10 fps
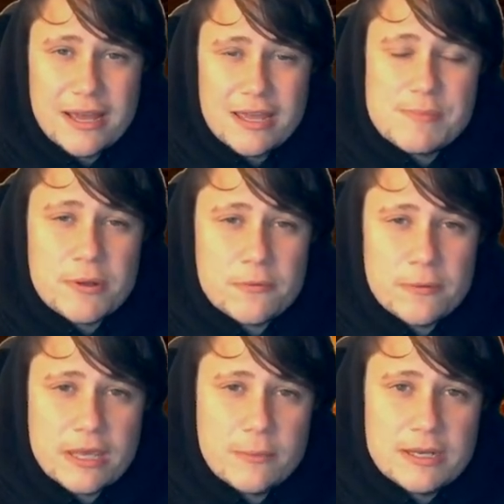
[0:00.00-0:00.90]
I am going to
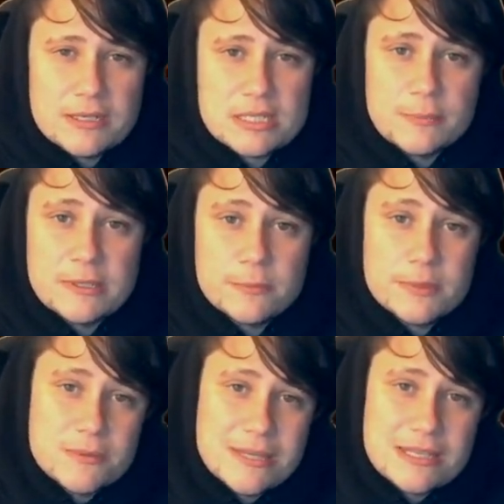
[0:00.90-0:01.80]
recommend a split
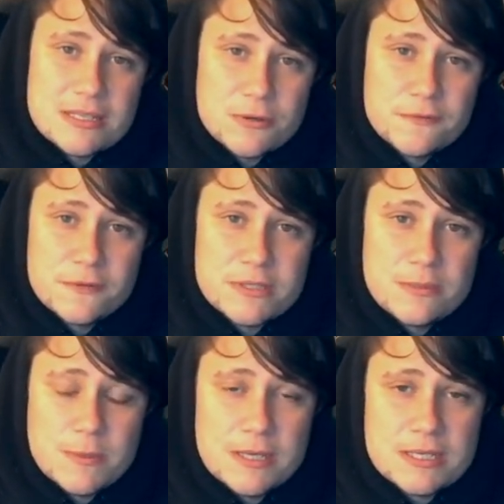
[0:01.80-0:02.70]
between these two for
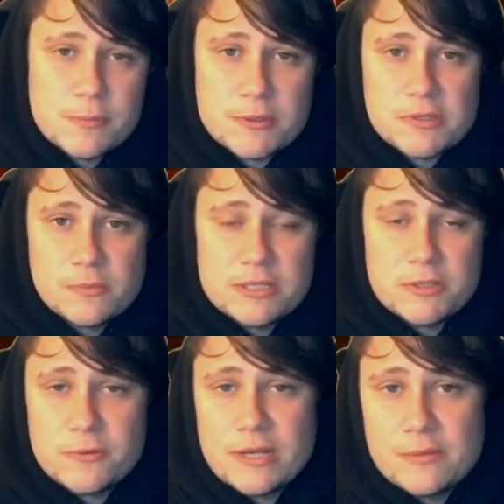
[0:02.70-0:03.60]
DPS, possibly
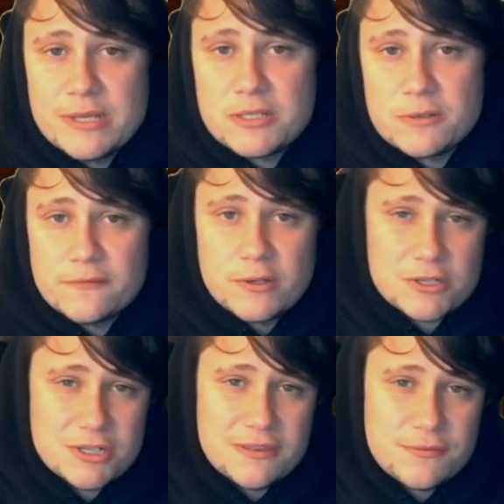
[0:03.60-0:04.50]
2 Elemental
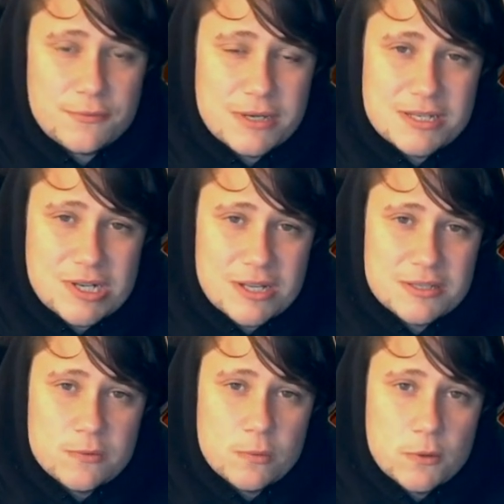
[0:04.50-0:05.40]
Aversion, 3
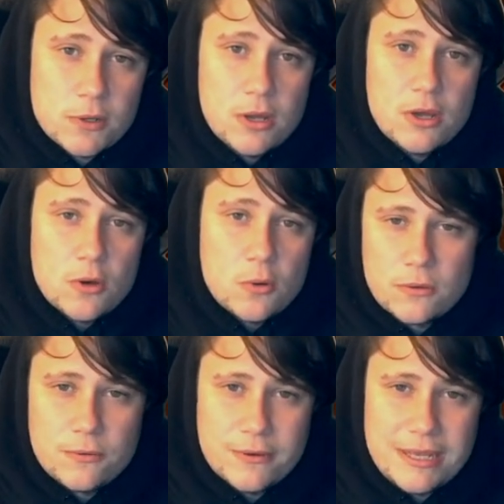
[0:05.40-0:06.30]
Enchanted Ward,
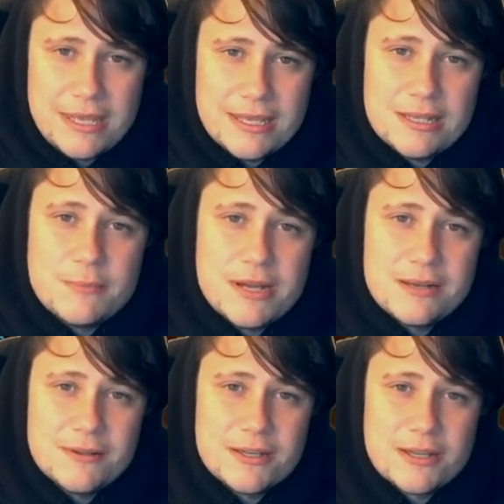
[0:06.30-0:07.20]
or a healer might
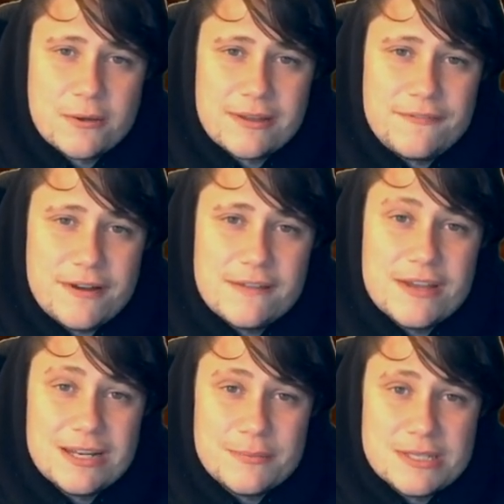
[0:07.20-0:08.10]
look at going 5
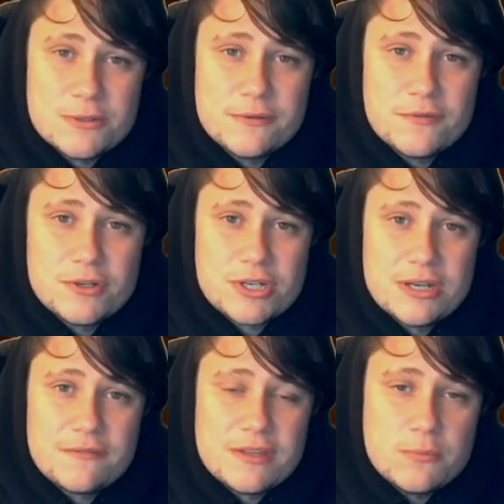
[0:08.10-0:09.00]
Elemental
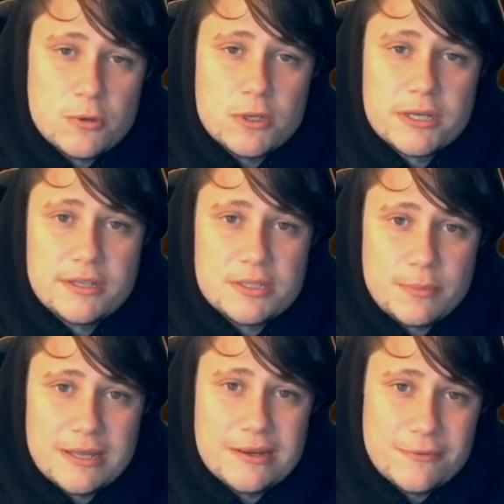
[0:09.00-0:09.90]
Aversion if they're more looking to
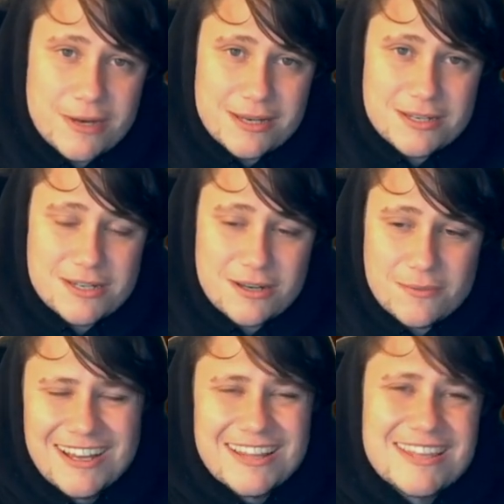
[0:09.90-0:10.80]
play at range.
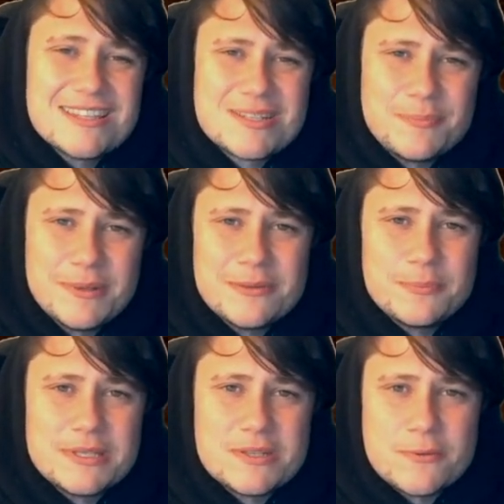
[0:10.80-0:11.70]
I think the
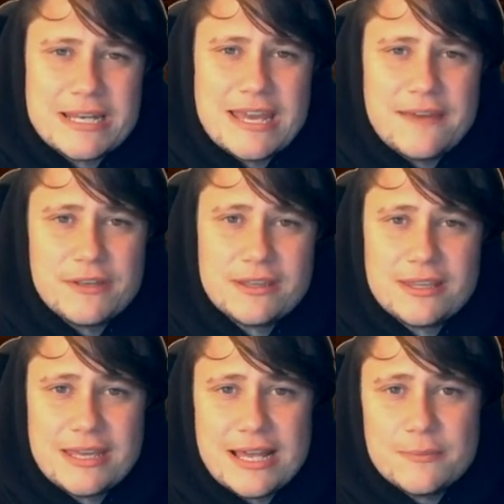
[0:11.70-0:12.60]
split between having
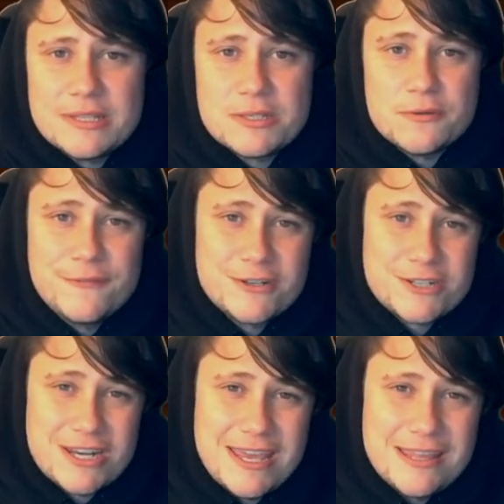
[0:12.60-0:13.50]
the Elemental
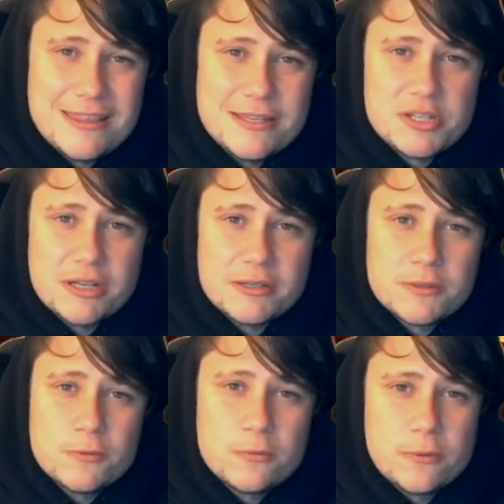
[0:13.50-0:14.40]
Aversion and the
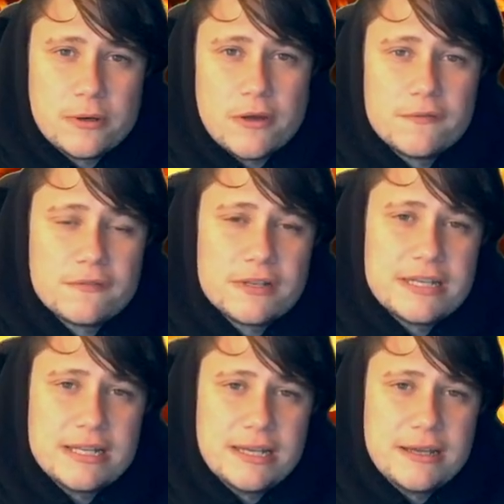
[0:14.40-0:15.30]
Enchanted Ward would
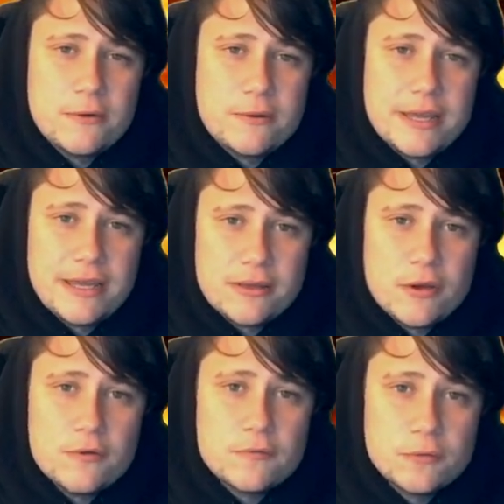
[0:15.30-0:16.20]
hopefully allow a
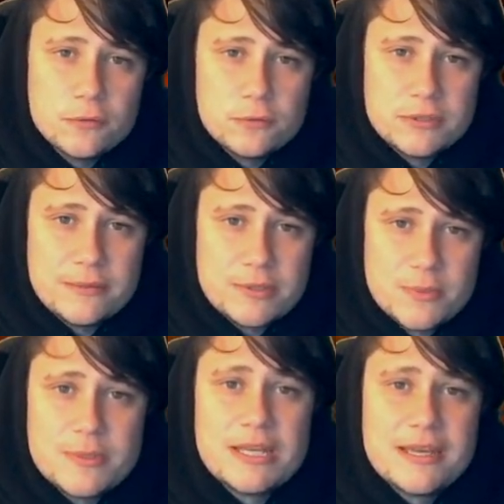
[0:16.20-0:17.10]
overall
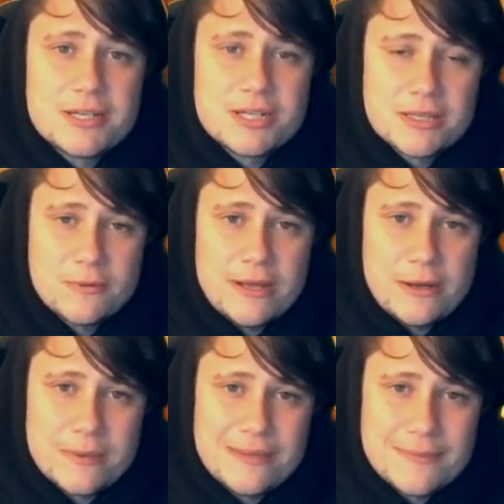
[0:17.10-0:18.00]
damage mitigation that'll
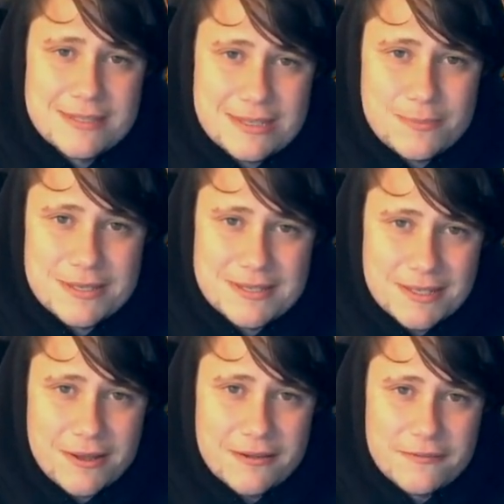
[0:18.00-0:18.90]
help keep the DPS
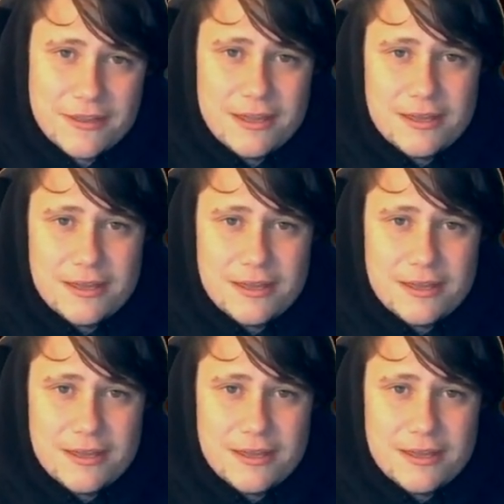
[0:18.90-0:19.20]
alive.